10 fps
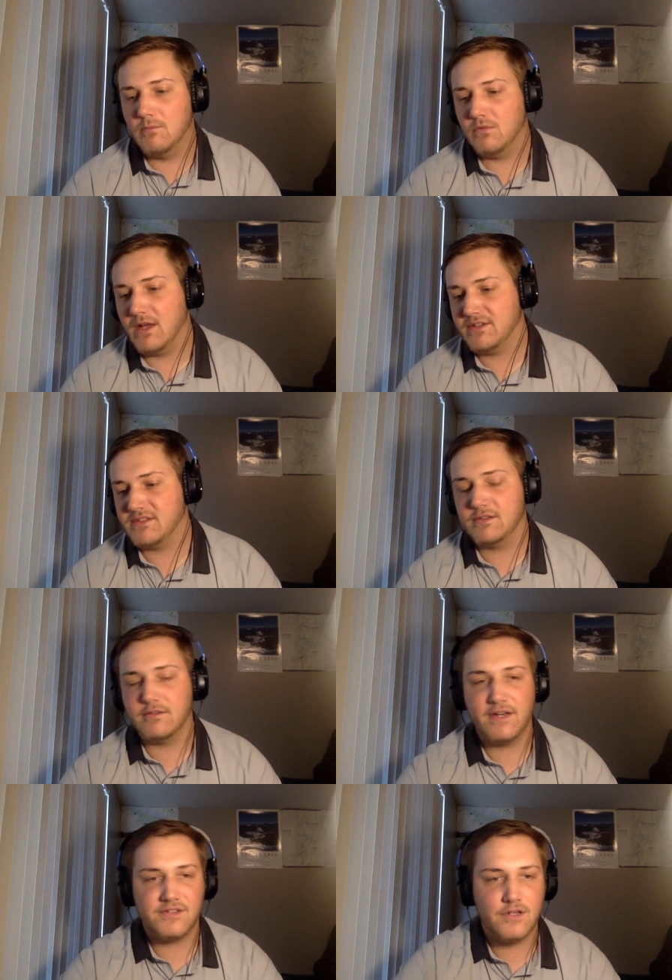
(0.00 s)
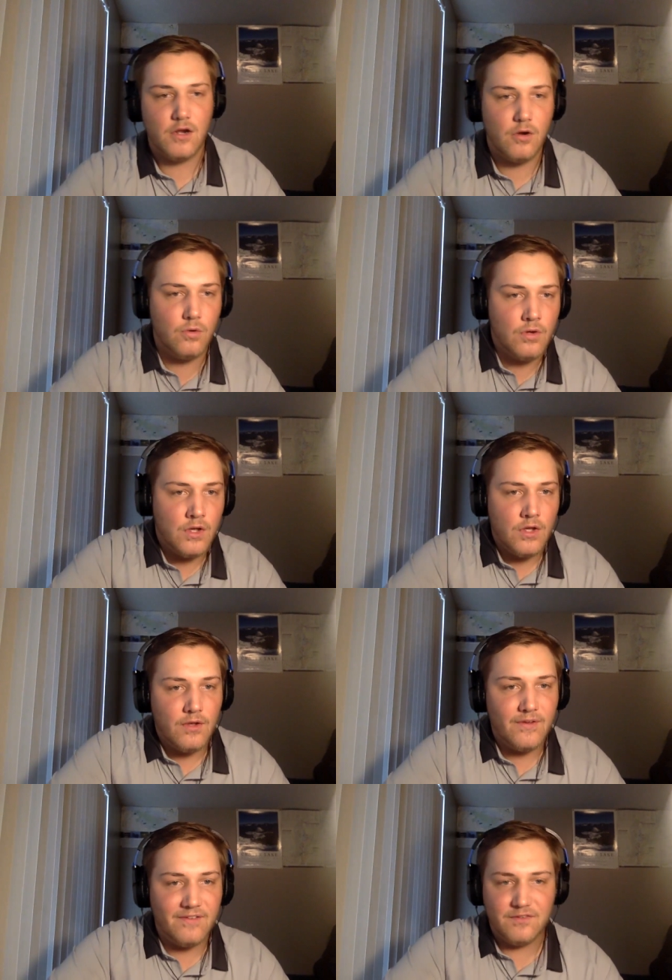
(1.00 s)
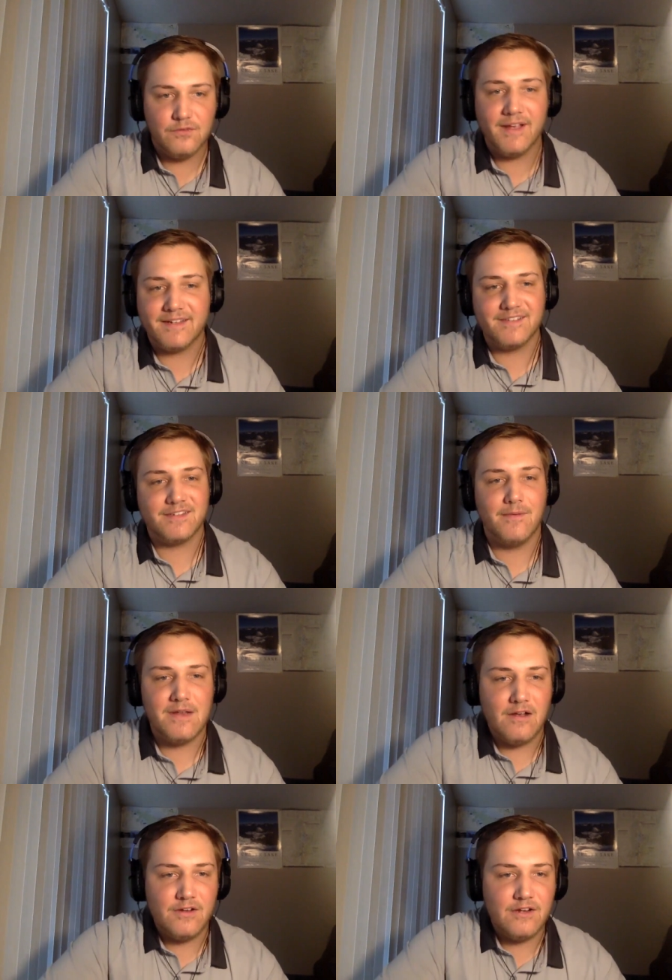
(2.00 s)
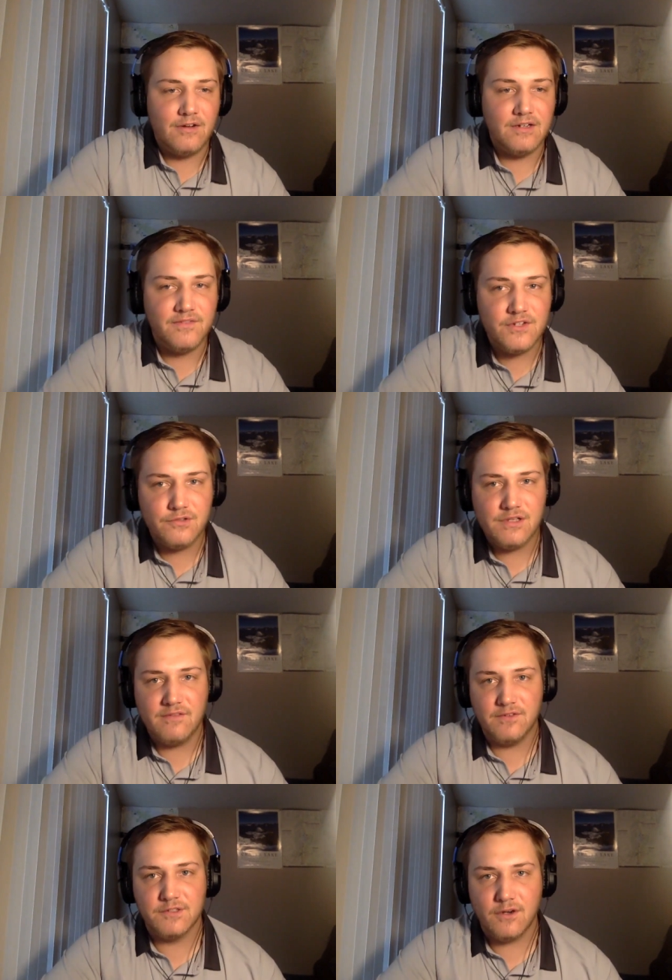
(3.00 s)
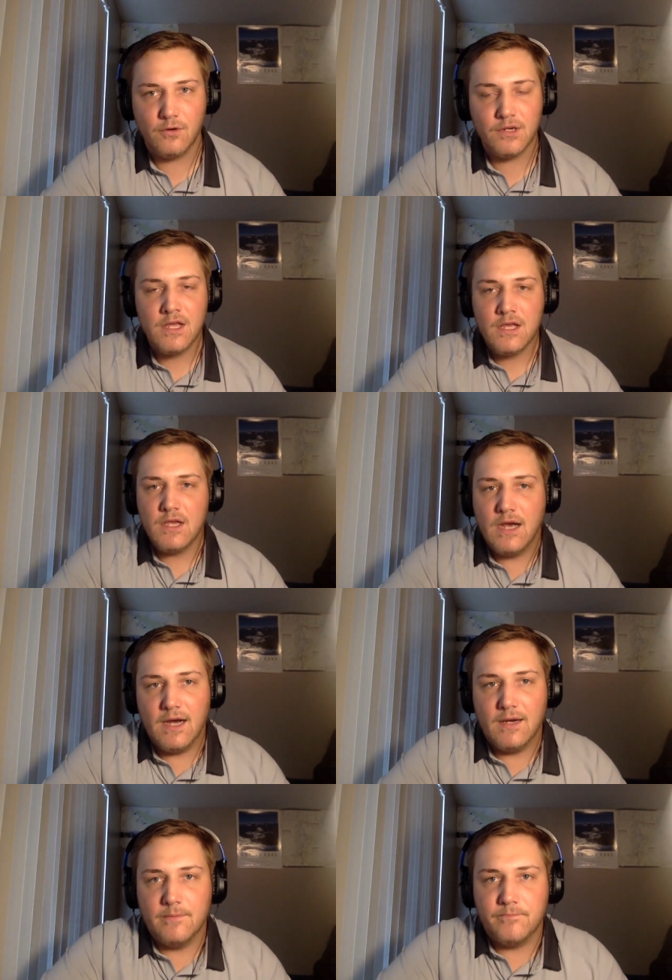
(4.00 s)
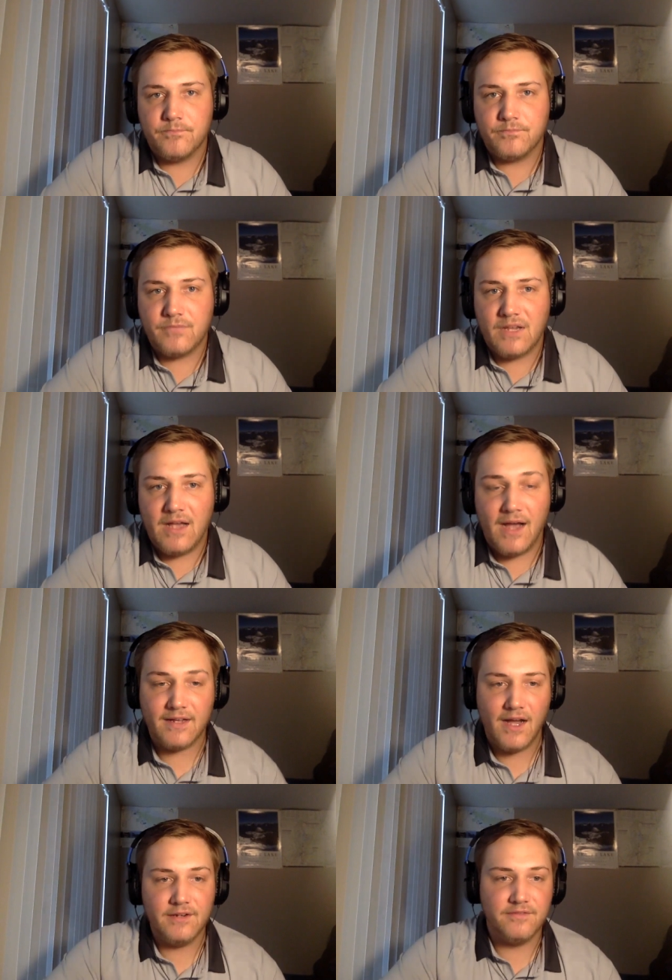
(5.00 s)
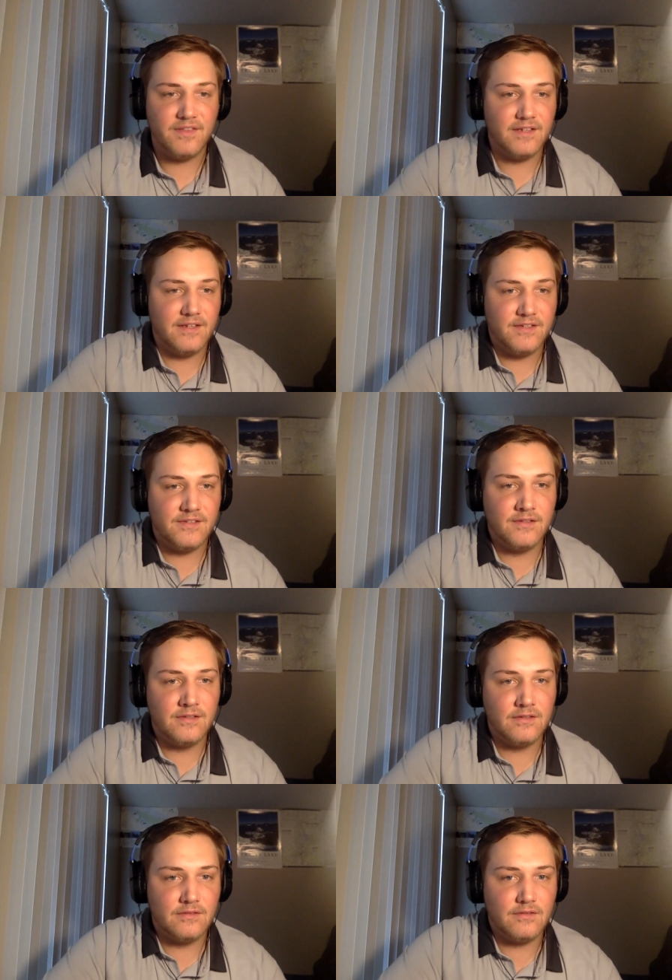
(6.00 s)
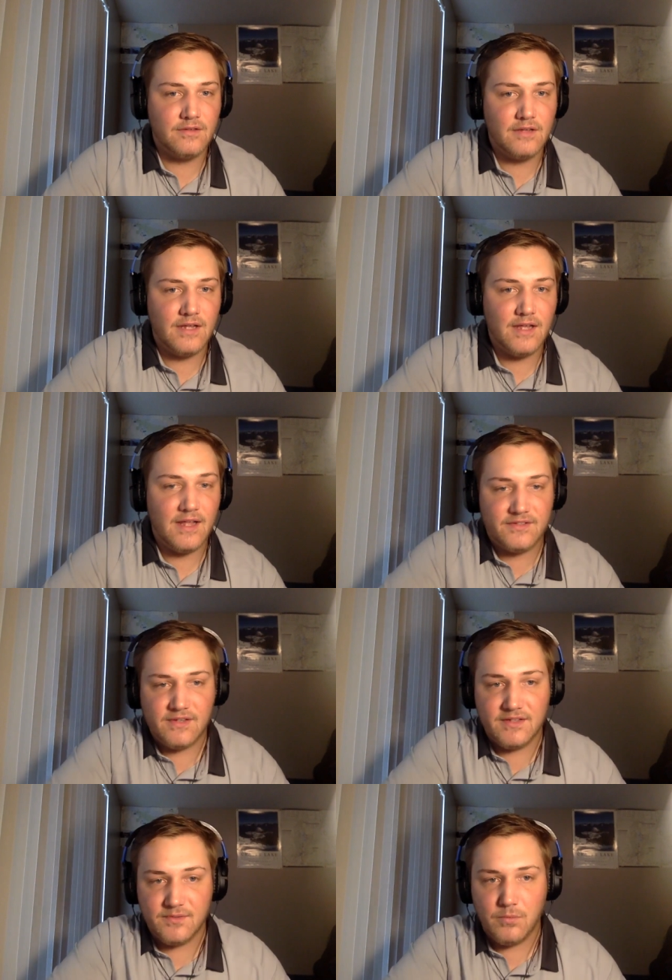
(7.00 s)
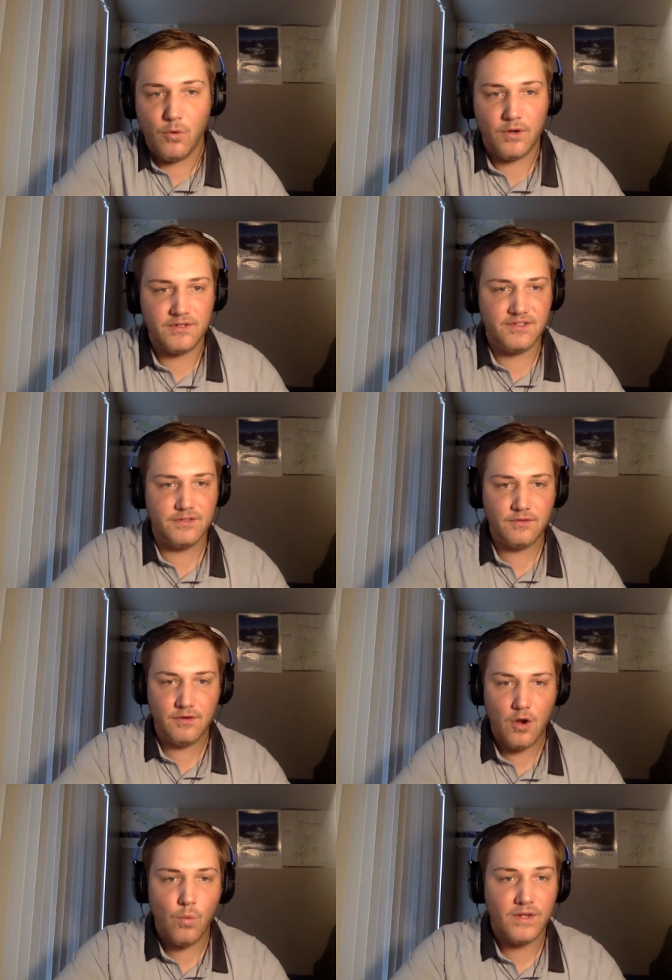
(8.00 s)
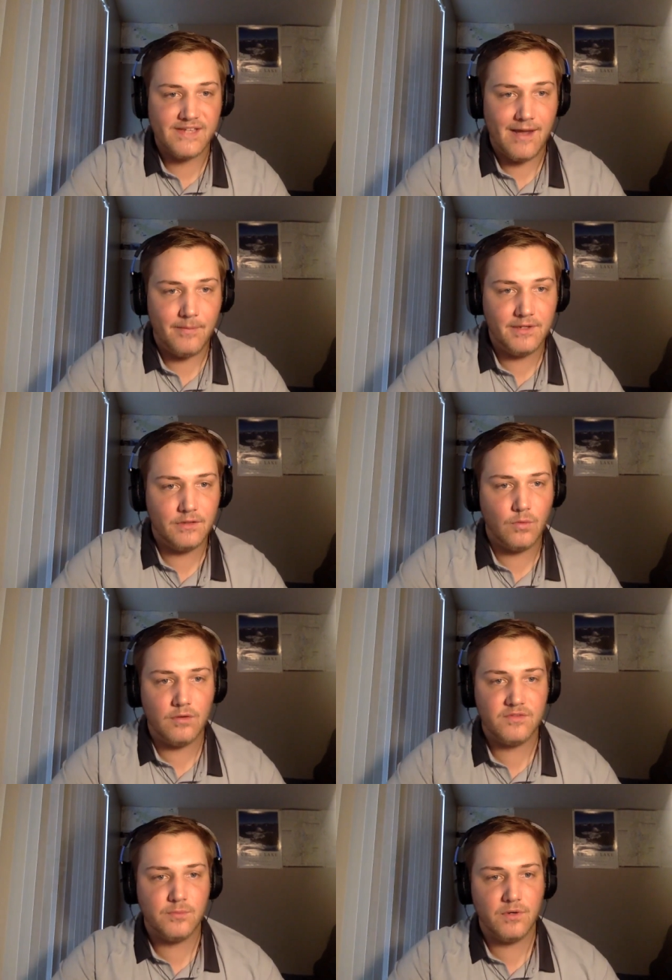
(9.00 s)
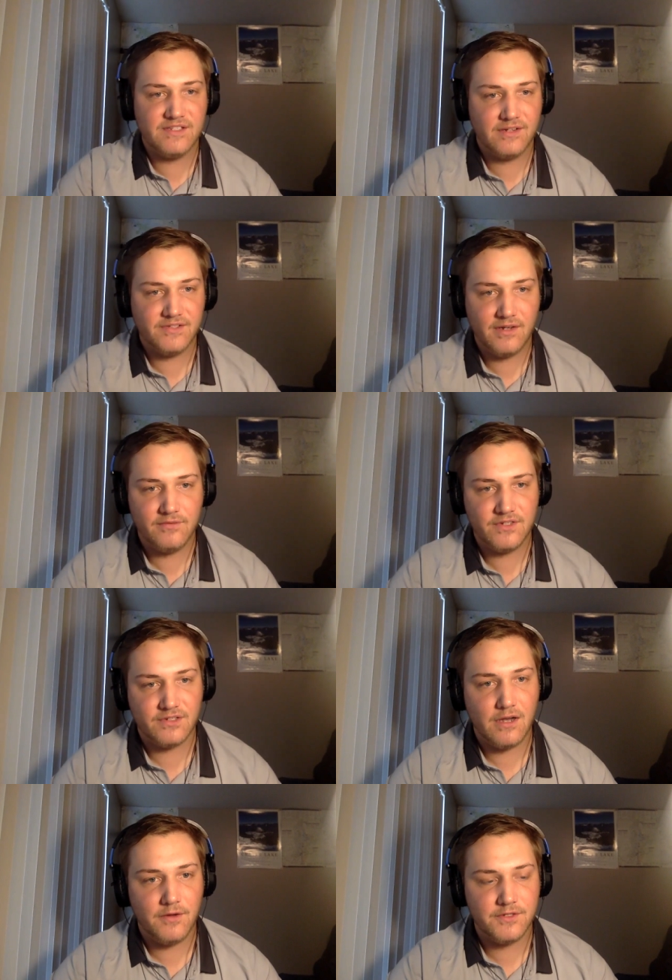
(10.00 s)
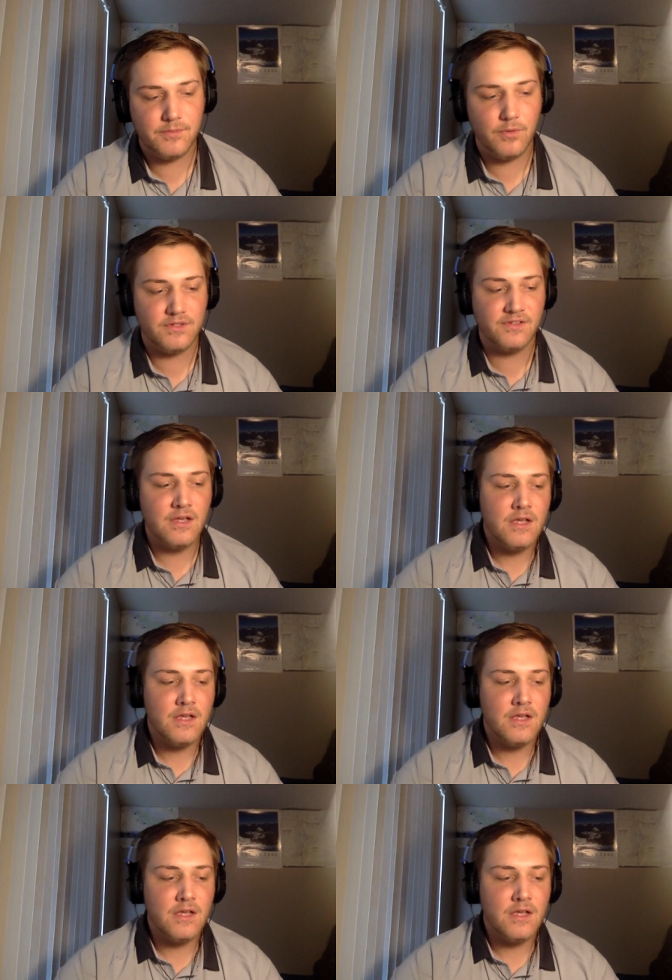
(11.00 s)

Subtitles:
Let us know if you like us coming on here individually. If you don't, I kind of think it's important to know what's happening in the world of sports outside of just college sports,